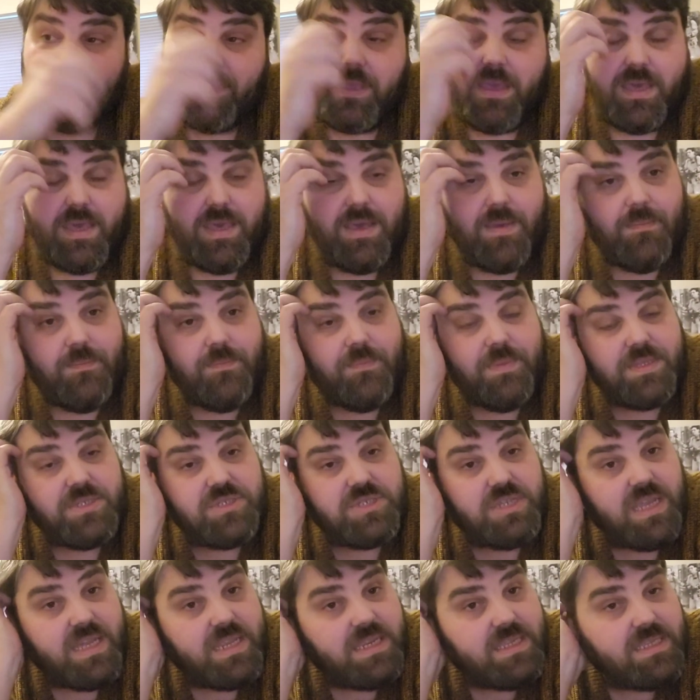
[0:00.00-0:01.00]
But
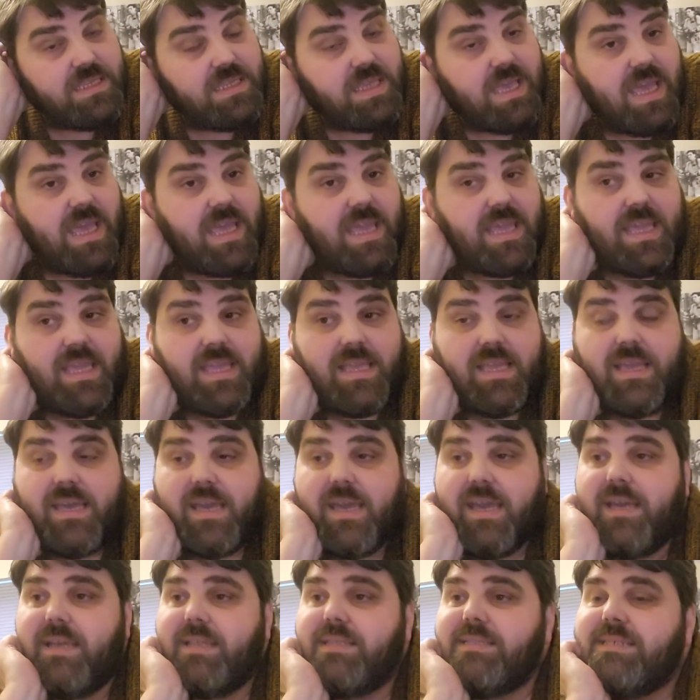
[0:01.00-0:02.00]
she had a
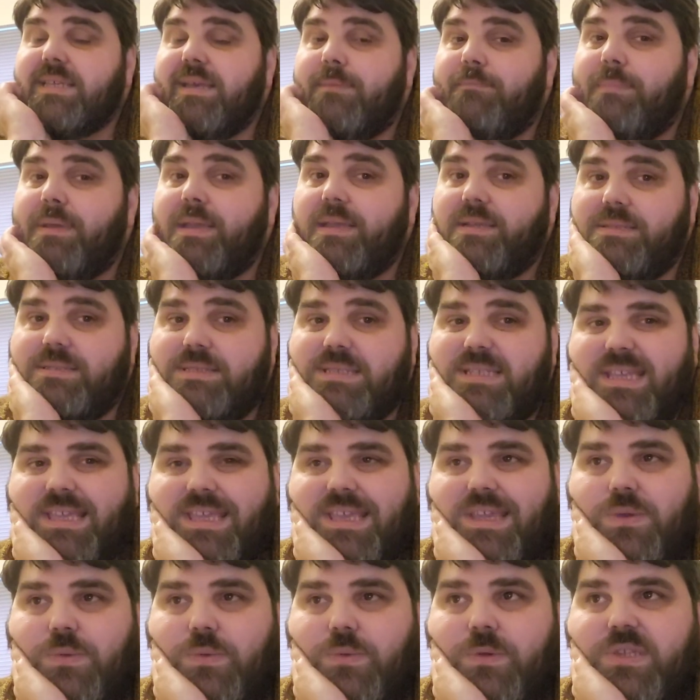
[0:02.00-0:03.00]
£10
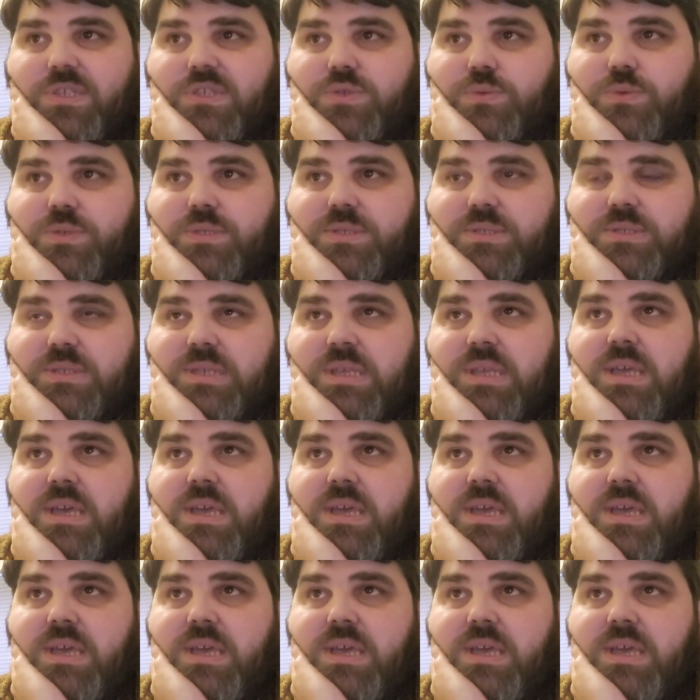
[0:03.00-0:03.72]
ticket, which was,